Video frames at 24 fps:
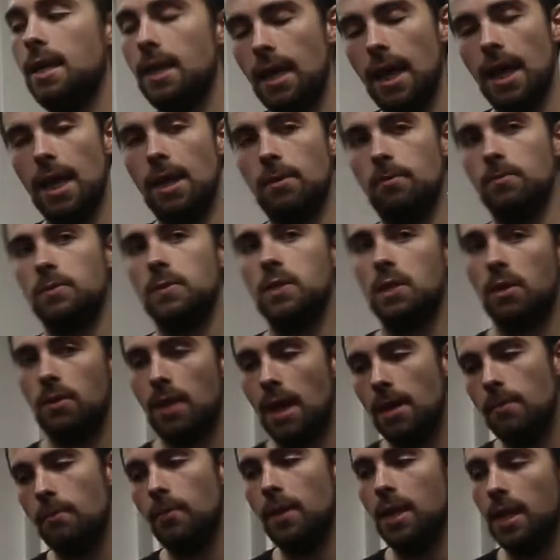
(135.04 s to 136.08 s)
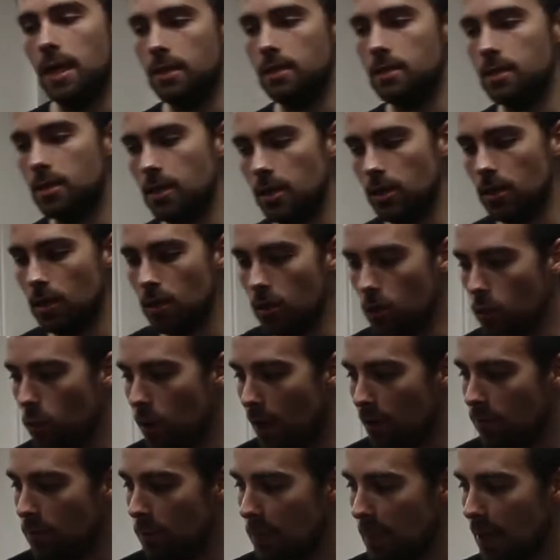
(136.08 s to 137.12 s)
game, so that means that
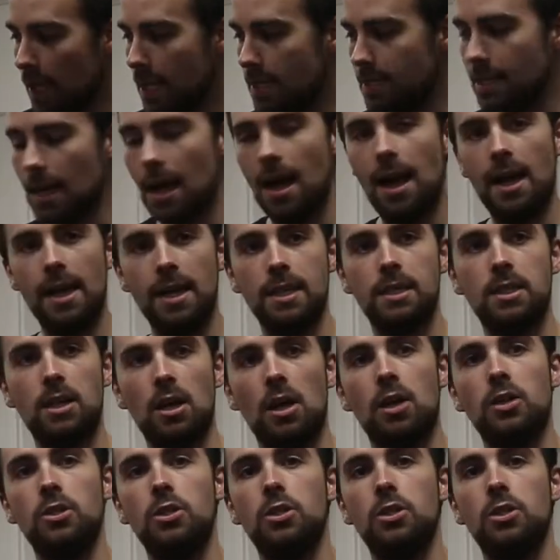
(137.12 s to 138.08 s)
whoever plays the highest card